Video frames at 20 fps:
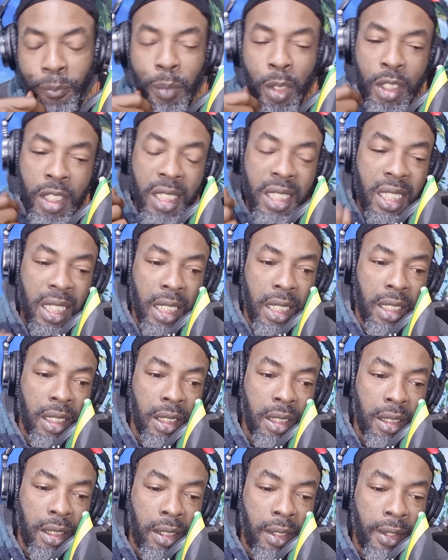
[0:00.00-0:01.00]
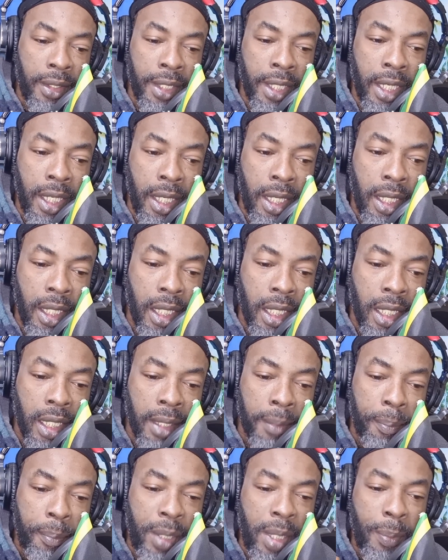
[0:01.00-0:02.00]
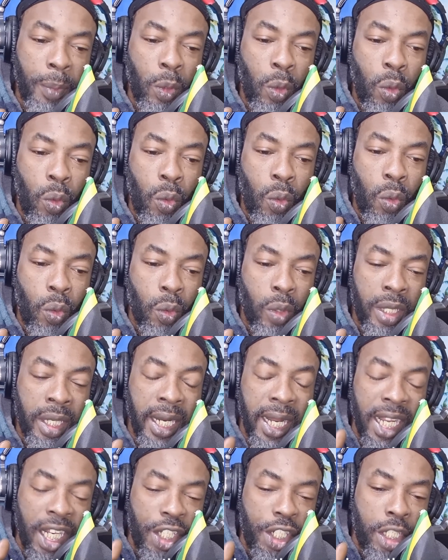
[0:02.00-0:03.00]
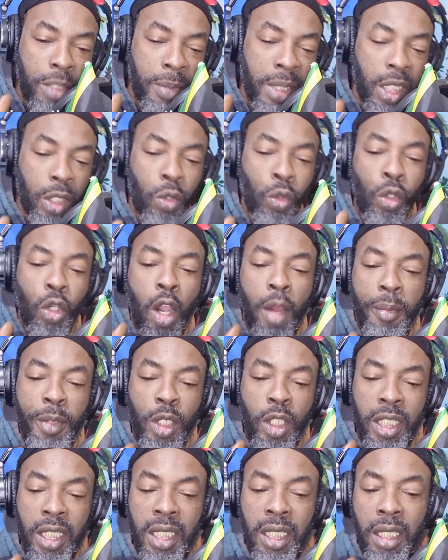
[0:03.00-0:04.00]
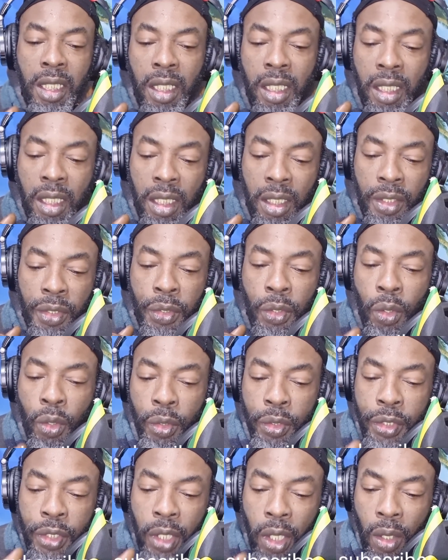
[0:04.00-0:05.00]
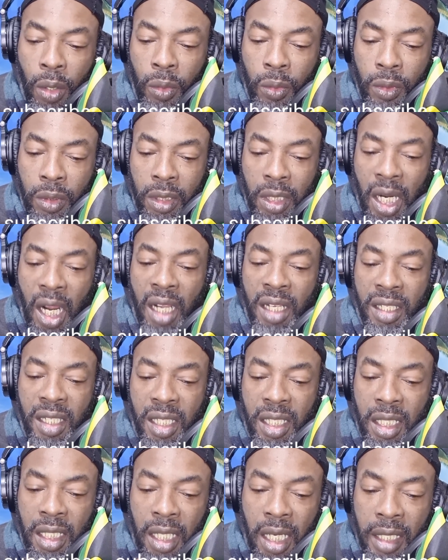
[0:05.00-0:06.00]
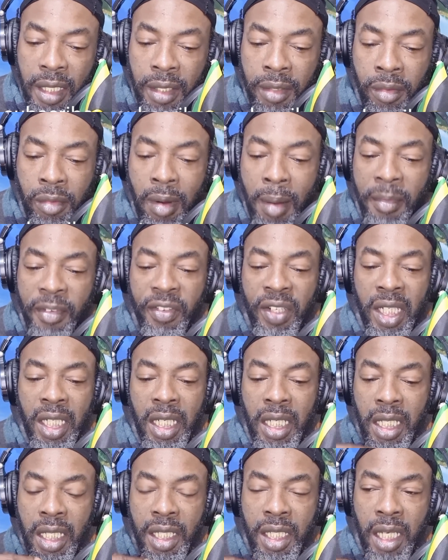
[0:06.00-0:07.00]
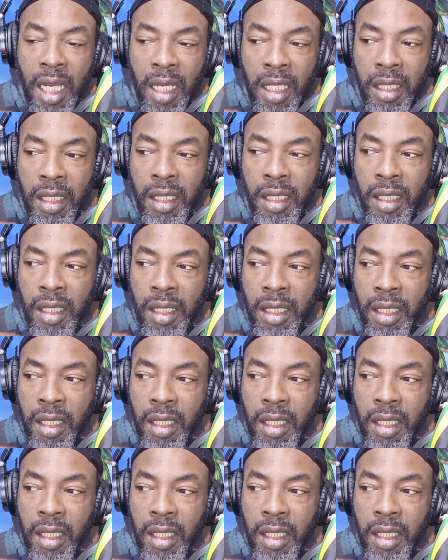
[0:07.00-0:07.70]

But still, the people who, the LGBT community, no doubt considered the ramification